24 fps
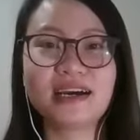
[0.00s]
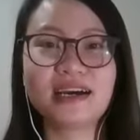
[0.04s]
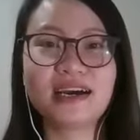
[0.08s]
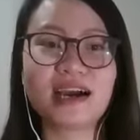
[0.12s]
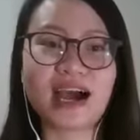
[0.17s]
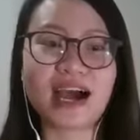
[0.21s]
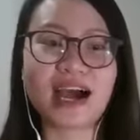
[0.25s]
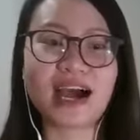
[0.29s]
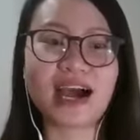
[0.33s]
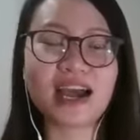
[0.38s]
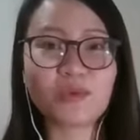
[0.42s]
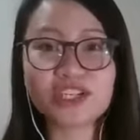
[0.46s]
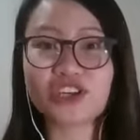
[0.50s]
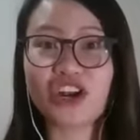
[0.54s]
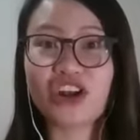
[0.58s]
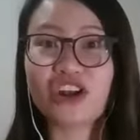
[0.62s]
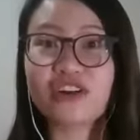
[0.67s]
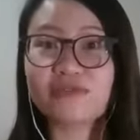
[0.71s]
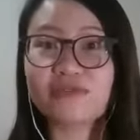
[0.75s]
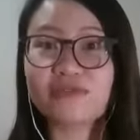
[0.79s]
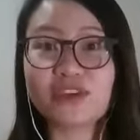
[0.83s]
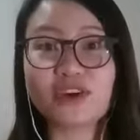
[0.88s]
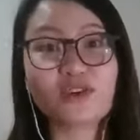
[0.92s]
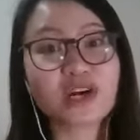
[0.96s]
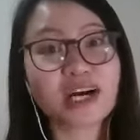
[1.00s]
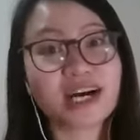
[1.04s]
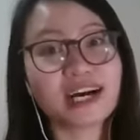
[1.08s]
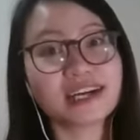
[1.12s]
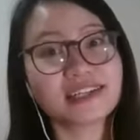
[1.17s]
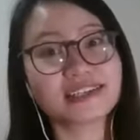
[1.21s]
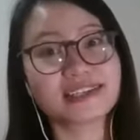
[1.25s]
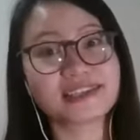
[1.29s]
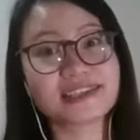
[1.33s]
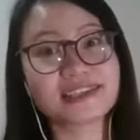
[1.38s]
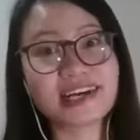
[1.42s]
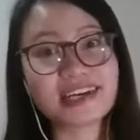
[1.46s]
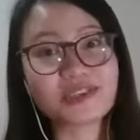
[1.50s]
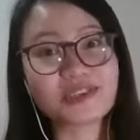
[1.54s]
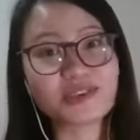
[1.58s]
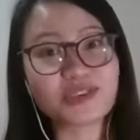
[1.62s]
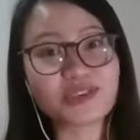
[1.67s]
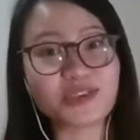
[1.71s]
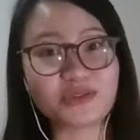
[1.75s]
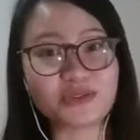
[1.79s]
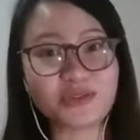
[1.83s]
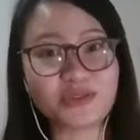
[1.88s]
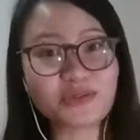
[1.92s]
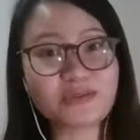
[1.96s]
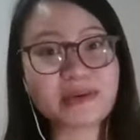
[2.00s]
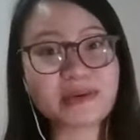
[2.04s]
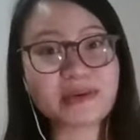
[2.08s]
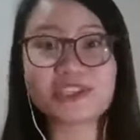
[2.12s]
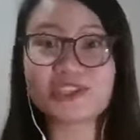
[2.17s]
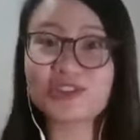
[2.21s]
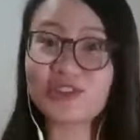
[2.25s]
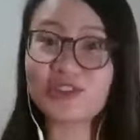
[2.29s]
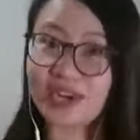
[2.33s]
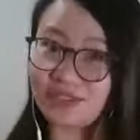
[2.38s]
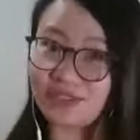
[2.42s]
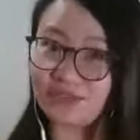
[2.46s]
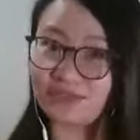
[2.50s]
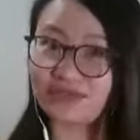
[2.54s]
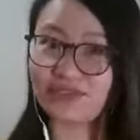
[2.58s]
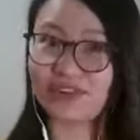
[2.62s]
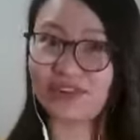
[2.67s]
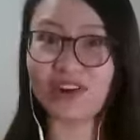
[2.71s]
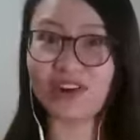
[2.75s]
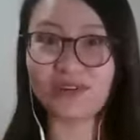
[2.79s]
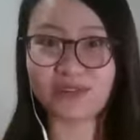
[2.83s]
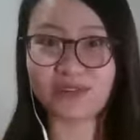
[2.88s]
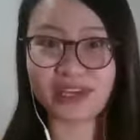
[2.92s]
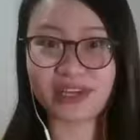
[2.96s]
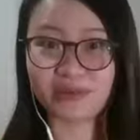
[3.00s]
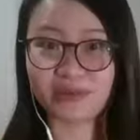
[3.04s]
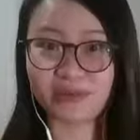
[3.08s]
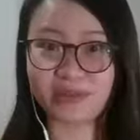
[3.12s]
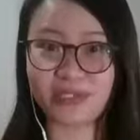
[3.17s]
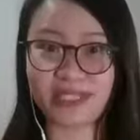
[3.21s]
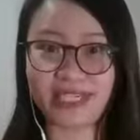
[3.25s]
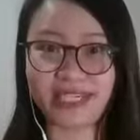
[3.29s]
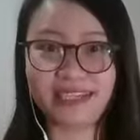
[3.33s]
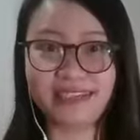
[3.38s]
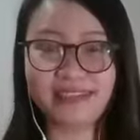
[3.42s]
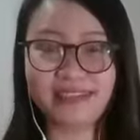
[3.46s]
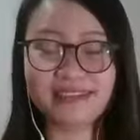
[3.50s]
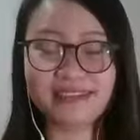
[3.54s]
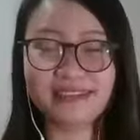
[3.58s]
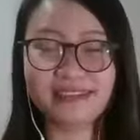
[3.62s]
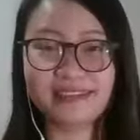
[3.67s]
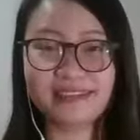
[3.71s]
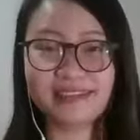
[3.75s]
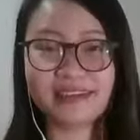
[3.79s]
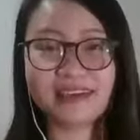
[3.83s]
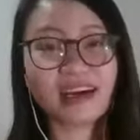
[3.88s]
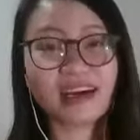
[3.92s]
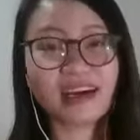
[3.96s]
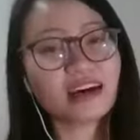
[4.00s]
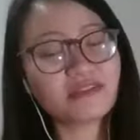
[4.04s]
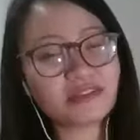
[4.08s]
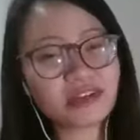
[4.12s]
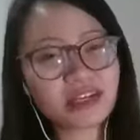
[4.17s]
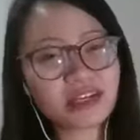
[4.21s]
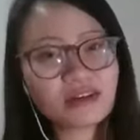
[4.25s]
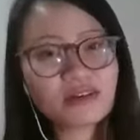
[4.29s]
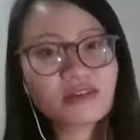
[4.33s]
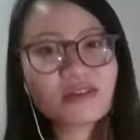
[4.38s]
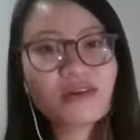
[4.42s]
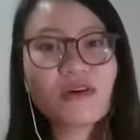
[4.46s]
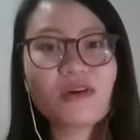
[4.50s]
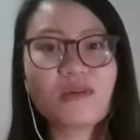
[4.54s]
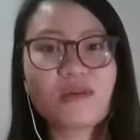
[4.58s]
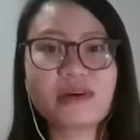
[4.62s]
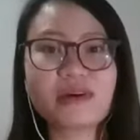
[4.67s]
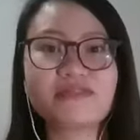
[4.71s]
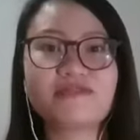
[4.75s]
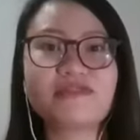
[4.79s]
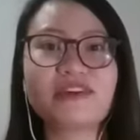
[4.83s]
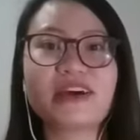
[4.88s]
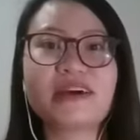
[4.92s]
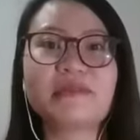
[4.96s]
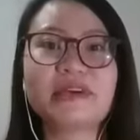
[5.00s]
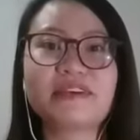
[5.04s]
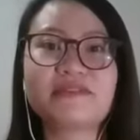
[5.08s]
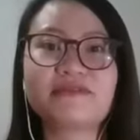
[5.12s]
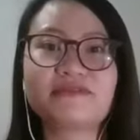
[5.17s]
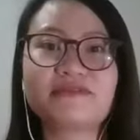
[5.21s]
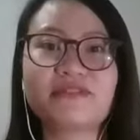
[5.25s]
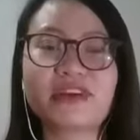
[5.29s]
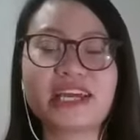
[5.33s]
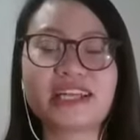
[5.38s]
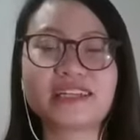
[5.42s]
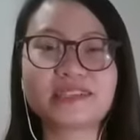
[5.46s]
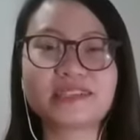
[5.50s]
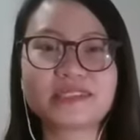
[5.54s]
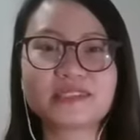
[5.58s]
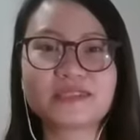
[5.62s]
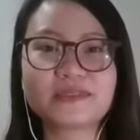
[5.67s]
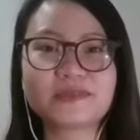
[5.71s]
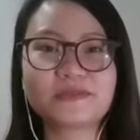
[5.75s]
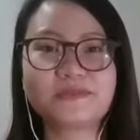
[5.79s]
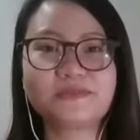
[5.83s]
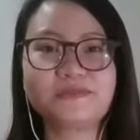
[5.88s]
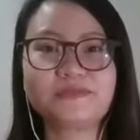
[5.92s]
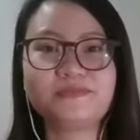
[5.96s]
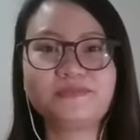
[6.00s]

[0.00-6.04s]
I watch a lot of yoga exercise on YouTube and try to follow their routine. I video call my family and friends.